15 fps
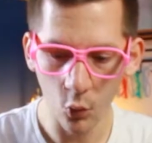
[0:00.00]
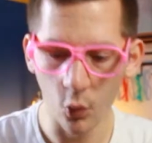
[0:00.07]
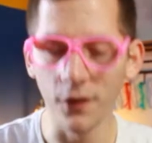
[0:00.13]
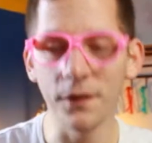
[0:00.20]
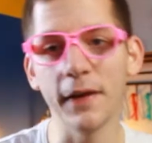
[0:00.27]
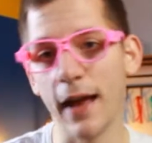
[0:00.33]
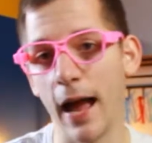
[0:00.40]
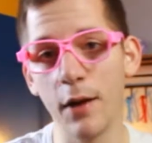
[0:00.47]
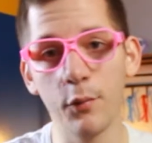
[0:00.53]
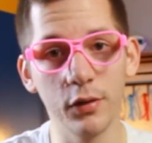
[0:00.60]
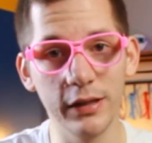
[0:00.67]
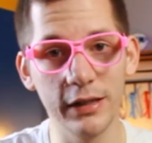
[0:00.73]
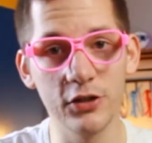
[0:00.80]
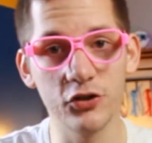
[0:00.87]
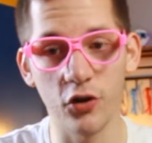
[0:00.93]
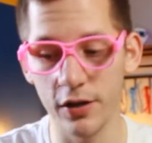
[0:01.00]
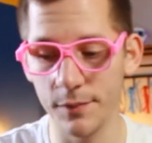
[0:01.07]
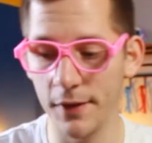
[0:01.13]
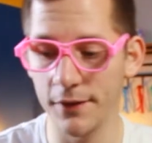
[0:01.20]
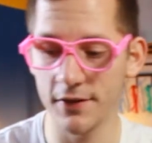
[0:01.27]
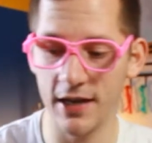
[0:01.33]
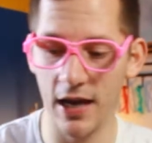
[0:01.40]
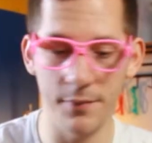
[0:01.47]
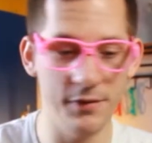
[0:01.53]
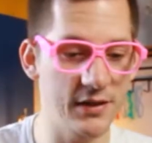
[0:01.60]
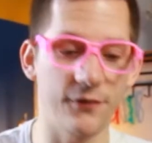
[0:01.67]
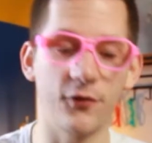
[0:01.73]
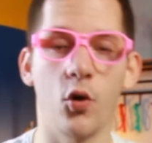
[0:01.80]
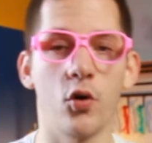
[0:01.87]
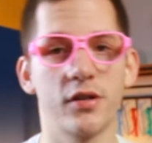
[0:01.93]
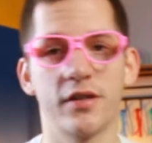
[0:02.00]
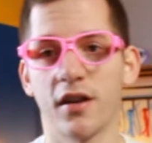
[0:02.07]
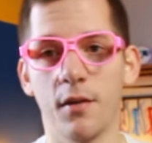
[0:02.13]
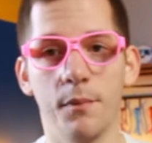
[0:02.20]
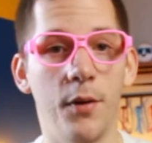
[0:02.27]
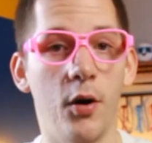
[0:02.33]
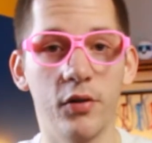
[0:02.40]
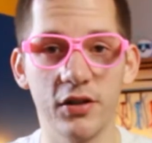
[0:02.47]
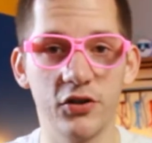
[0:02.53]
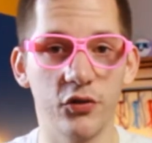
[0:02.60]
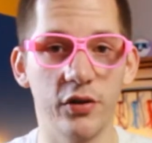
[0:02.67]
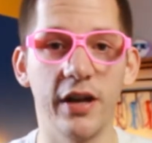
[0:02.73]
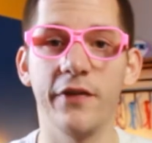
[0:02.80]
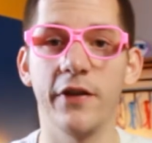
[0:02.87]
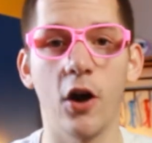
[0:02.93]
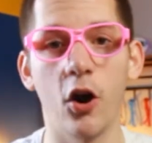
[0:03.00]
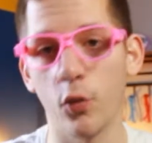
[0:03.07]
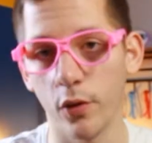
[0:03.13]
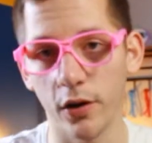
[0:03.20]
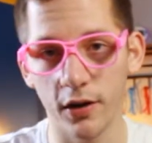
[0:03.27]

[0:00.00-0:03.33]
One thing I really enjoyed about this game is, of course, the componentry and the artwork.